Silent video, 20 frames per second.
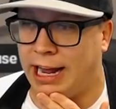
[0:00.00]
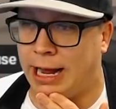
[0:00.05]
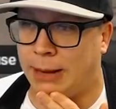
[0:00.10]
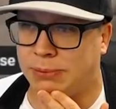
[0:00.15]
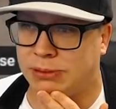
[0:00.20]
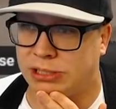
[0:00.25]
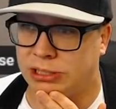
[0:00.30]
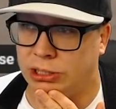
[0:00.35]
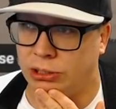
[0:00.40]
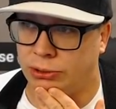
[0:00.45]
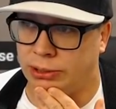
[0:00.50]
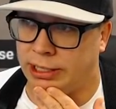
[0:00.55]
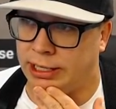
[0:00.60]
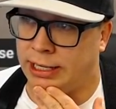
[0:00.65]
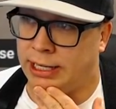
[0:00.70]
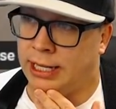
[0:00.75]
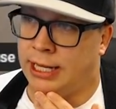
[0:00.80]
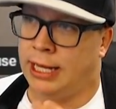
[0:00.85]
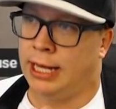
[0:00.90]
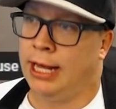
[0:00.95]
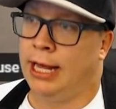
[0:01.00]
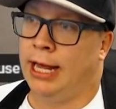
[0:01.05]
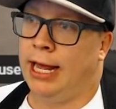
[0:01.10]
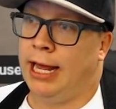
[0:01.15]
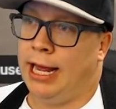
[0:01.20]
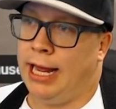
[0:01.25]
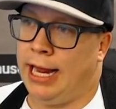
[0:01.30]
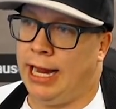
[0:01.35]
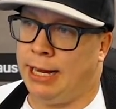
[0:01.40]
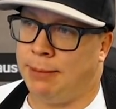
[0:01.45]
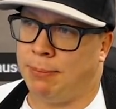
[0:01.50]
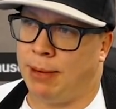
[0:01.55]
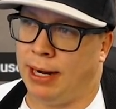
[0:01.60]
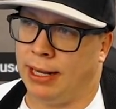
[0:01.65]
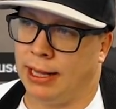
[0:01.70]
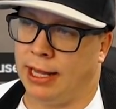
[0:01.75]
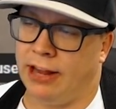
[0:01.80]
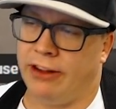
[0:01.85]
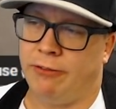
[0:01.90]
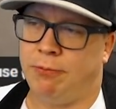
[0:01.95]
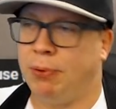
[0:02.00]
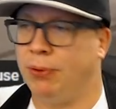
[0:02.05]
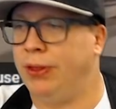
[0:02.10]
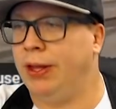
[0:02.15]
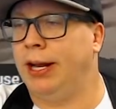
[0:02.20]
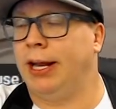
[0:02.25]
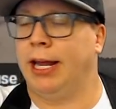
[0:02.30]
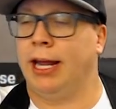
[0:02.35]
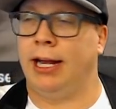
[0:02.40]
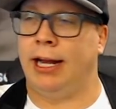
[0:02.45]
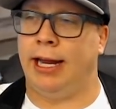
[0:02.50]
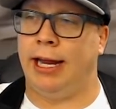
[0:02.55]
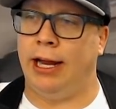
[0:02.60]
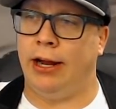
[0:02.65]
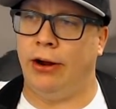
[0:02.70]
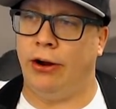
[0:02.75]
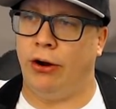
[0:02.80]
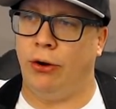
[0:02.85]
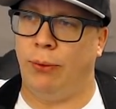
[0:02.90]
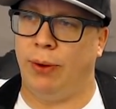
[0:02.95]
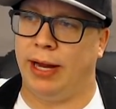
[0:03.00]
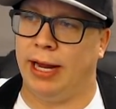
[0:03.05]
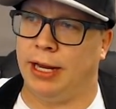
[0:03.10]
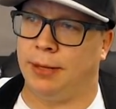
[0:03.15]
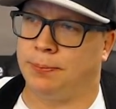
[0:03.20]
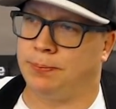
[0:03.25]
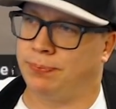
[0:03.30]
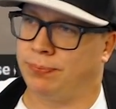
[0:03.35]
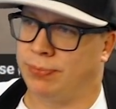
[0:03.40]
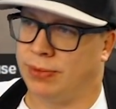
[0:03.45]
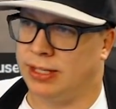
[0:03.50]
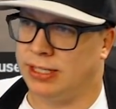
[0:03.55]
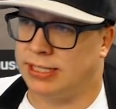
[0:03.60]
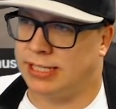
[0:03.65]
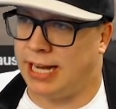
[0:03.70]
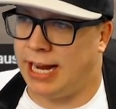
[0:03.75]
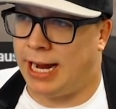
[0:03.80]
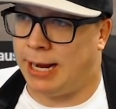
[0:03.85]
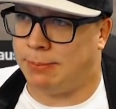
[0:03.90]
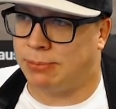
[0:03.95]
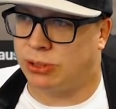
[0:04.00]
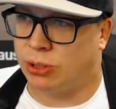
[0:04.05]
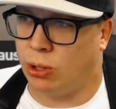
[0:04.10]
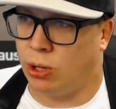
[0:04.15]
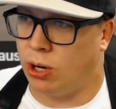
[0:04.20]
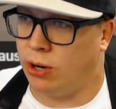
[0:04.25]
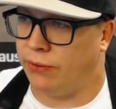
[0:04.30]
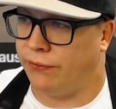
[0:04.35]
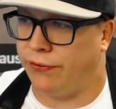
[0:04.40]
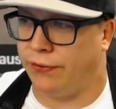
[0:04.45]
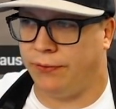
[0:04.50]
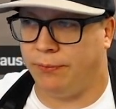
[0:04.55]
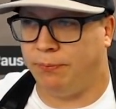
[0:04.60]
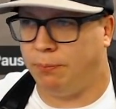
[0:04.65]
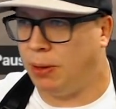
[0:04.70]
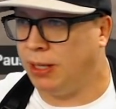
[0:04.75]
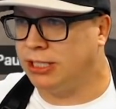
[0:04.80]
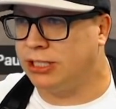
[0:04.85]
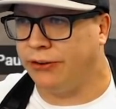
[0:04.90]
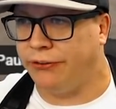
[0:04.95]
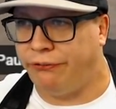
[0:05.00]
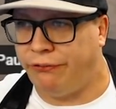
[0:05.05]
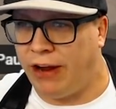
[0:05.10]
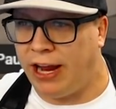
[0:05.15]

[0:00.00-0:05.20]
absolutely hate my life. But then again, here we get the same sort of bunch of